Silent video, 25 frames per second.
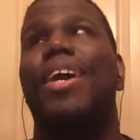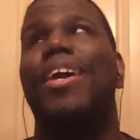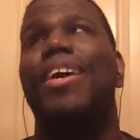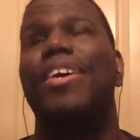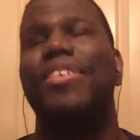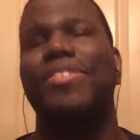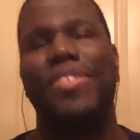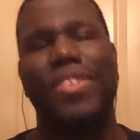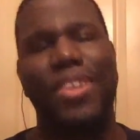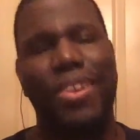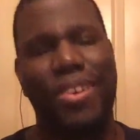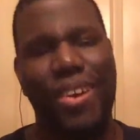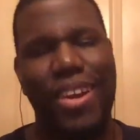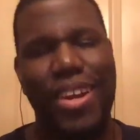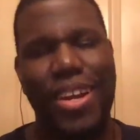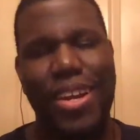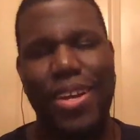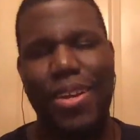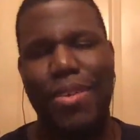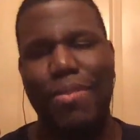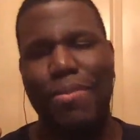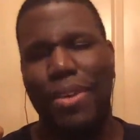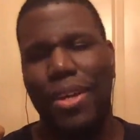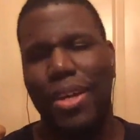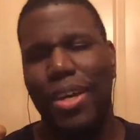
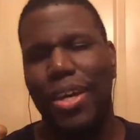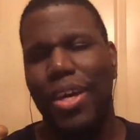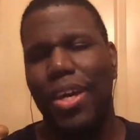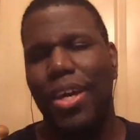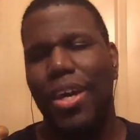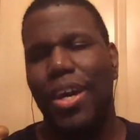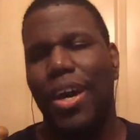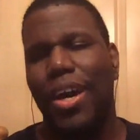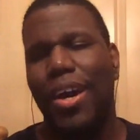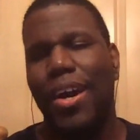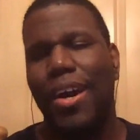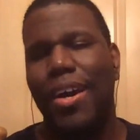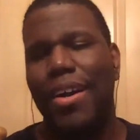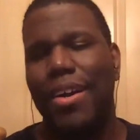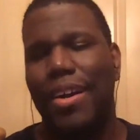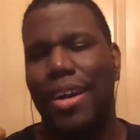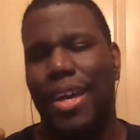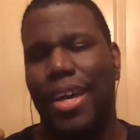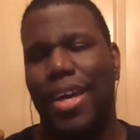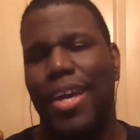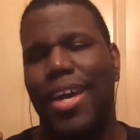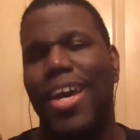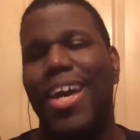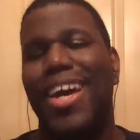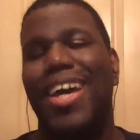Instagram.
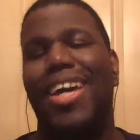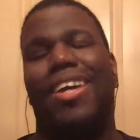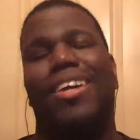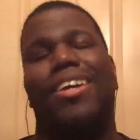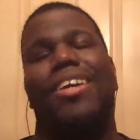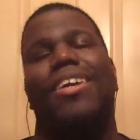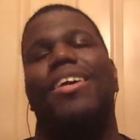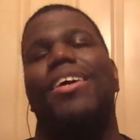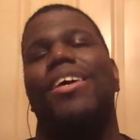Heck,